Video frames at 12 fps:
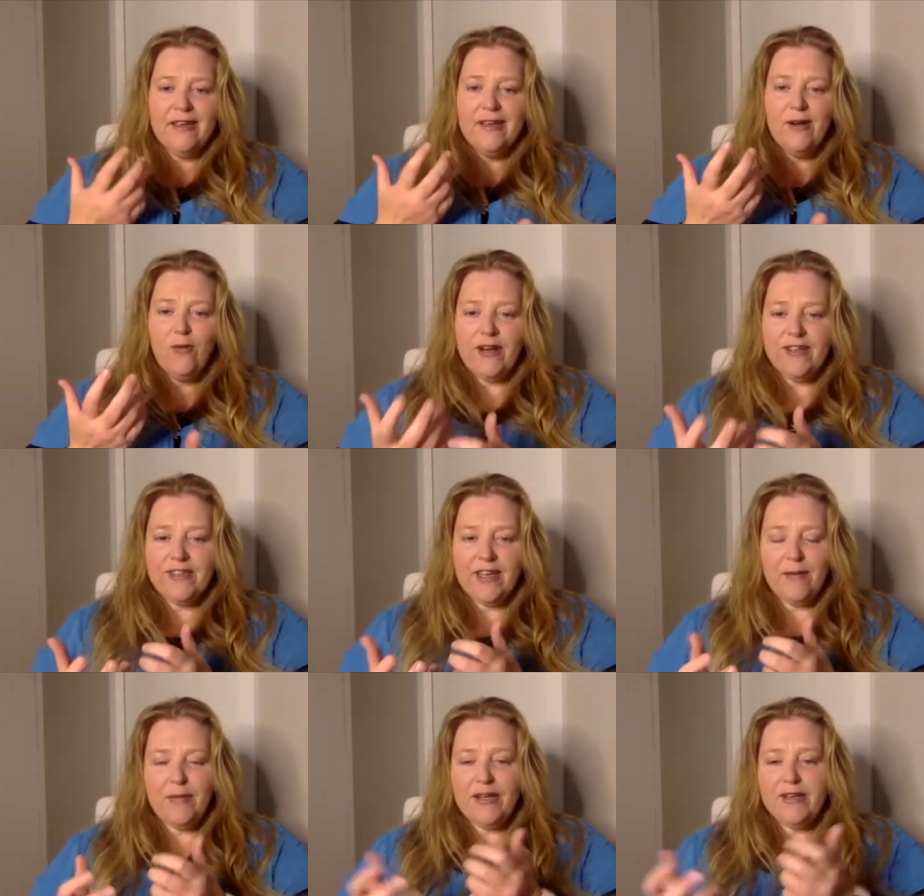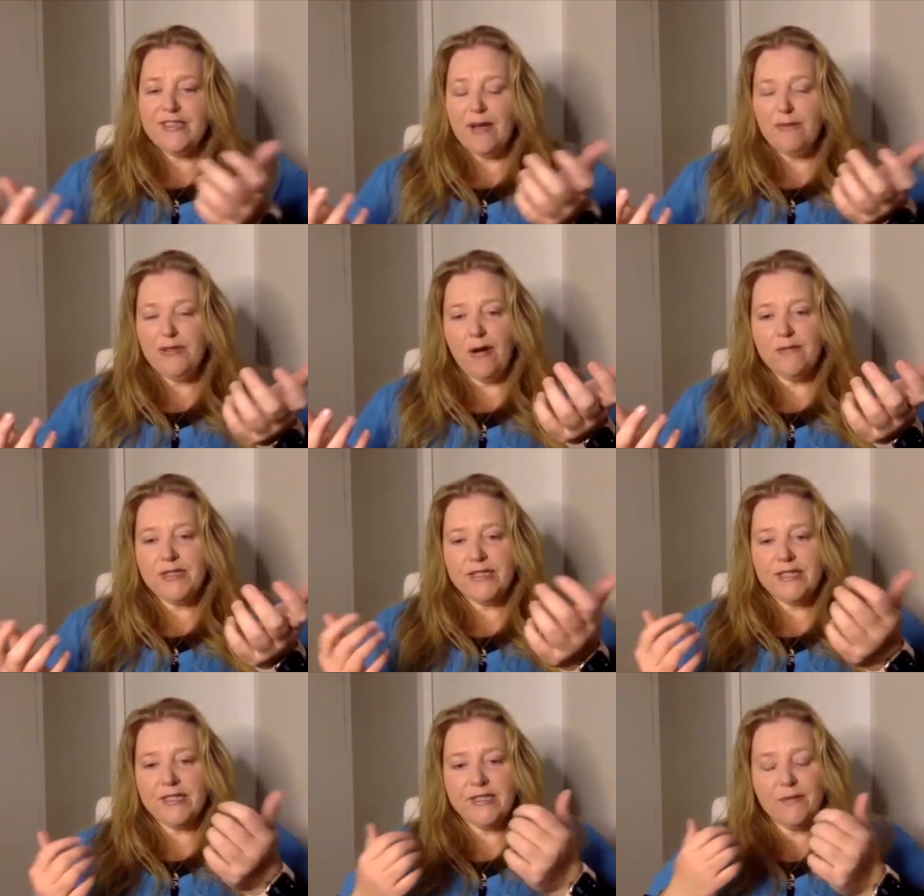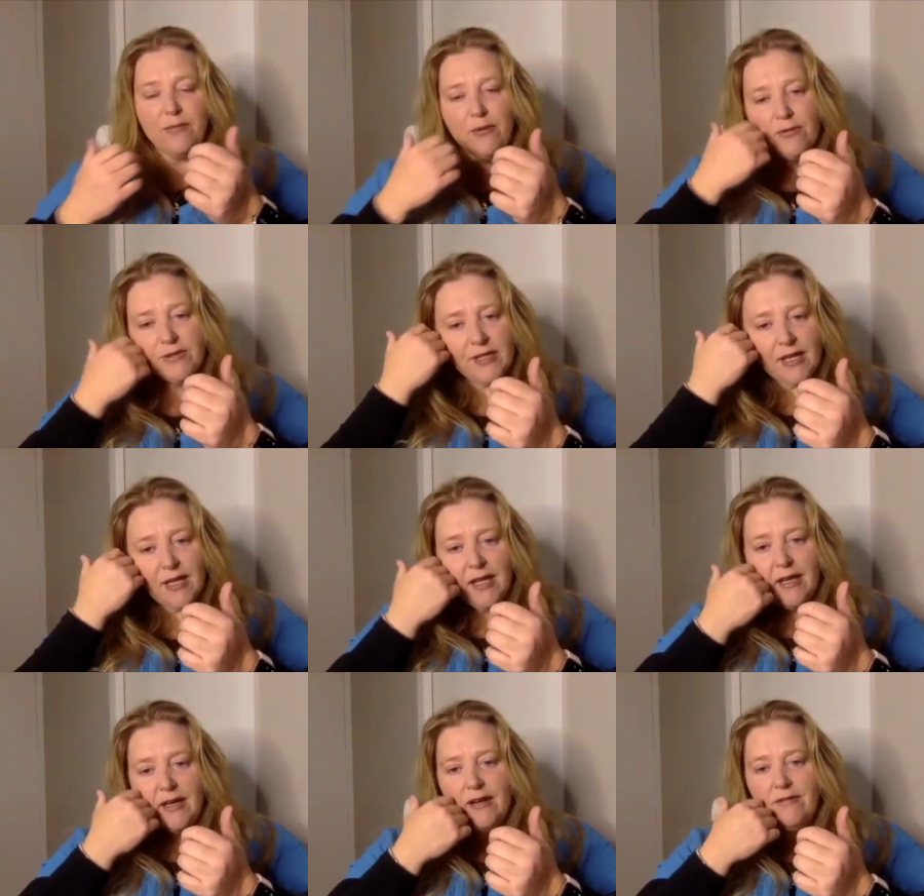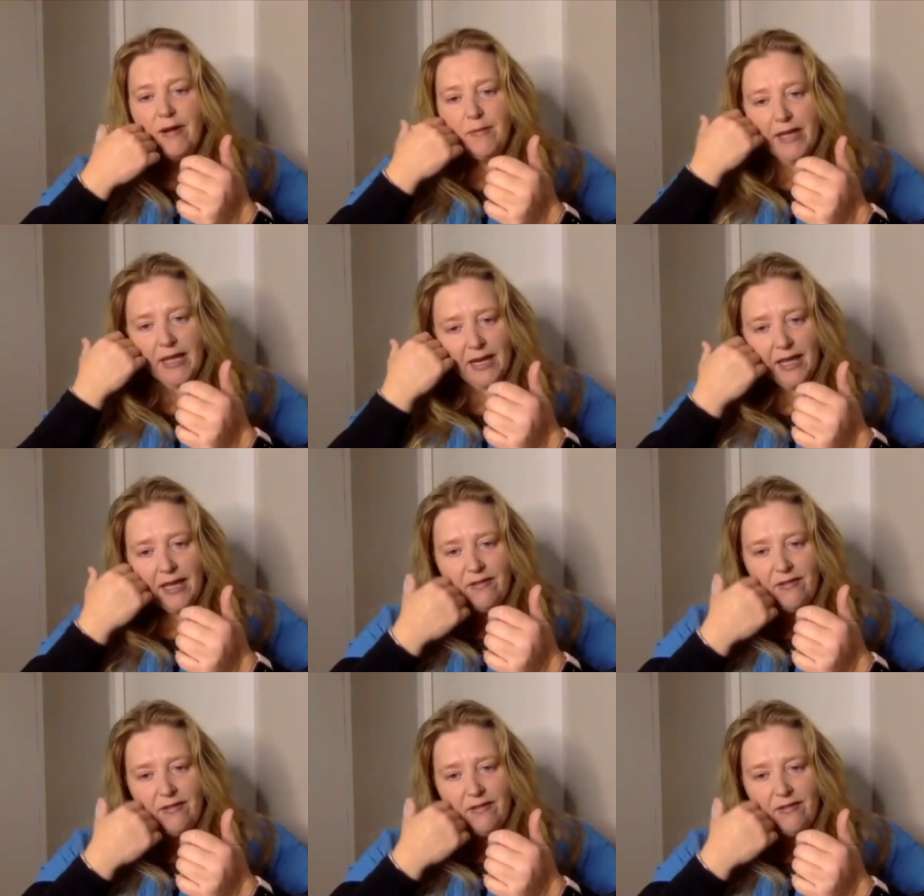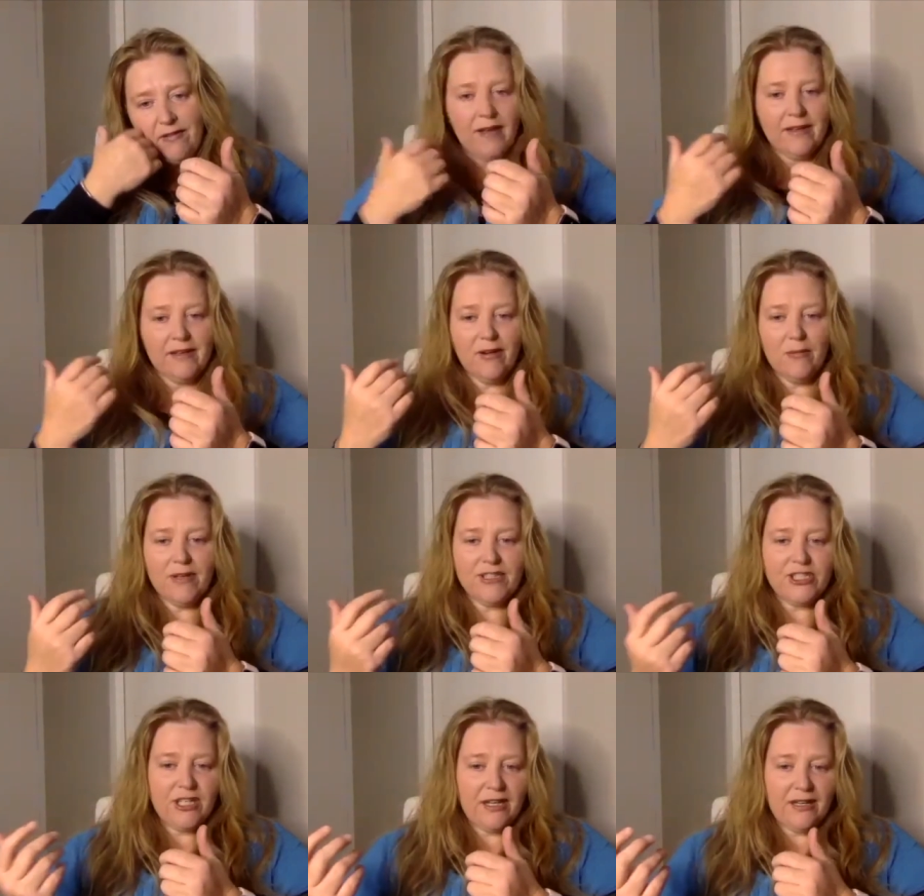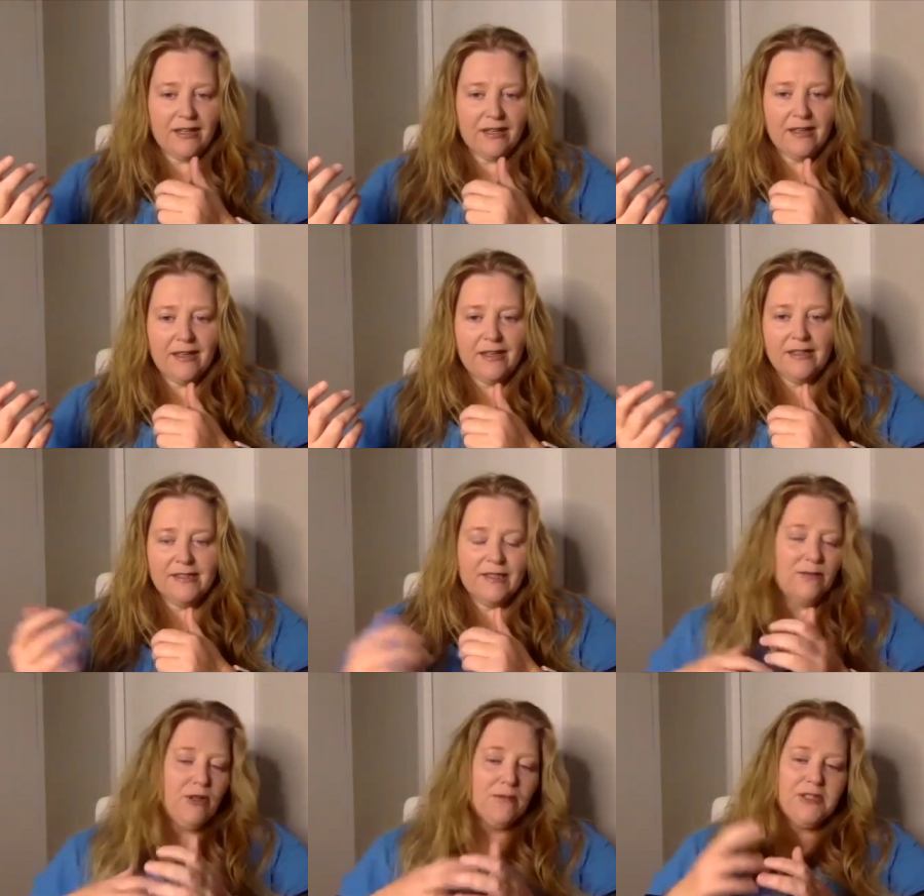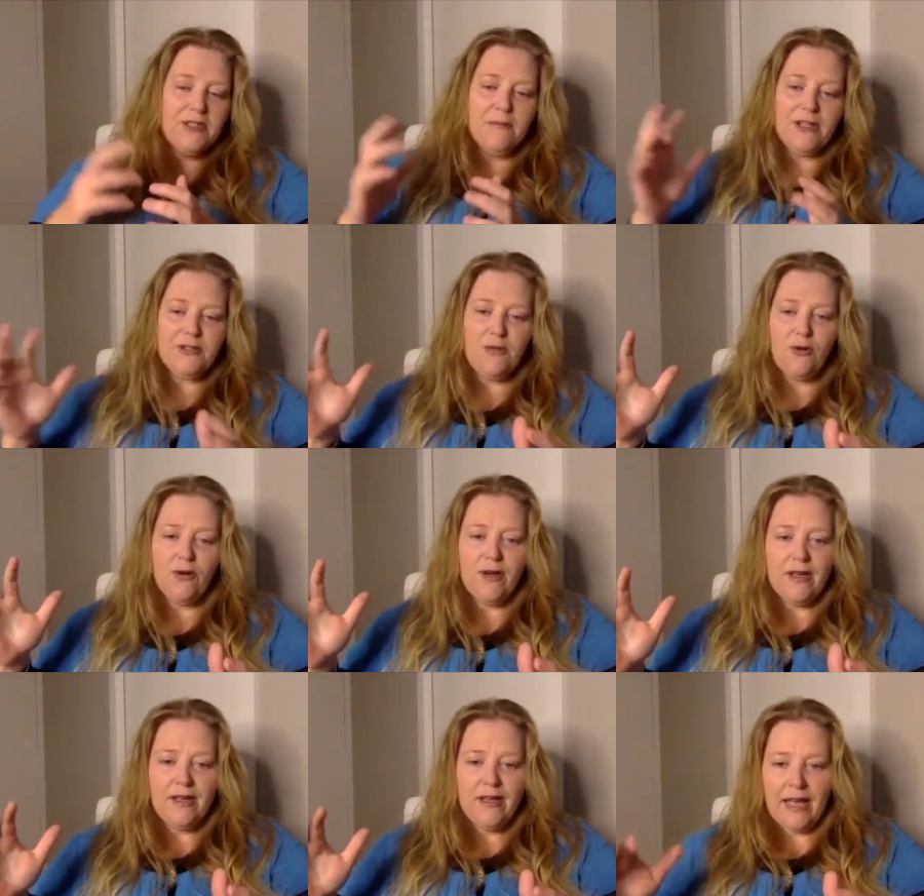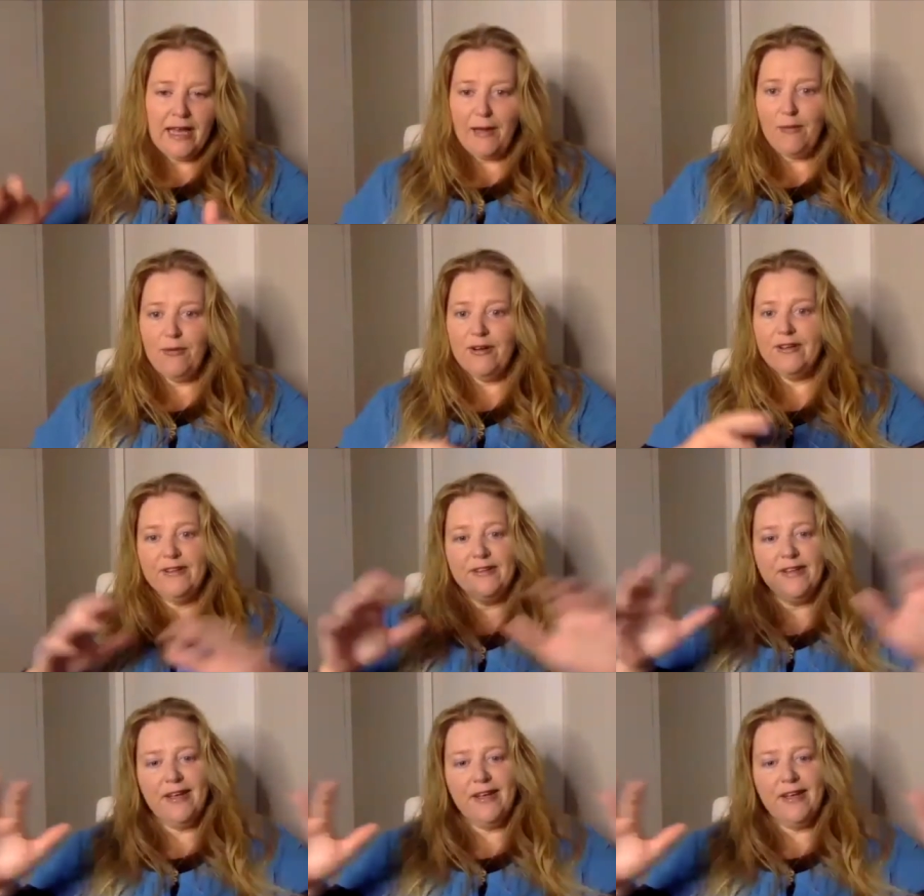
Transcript: what is it and because sometimes it's as simple as you know rubbing a leaf on my on my cheek sometimes it's much more elaborate and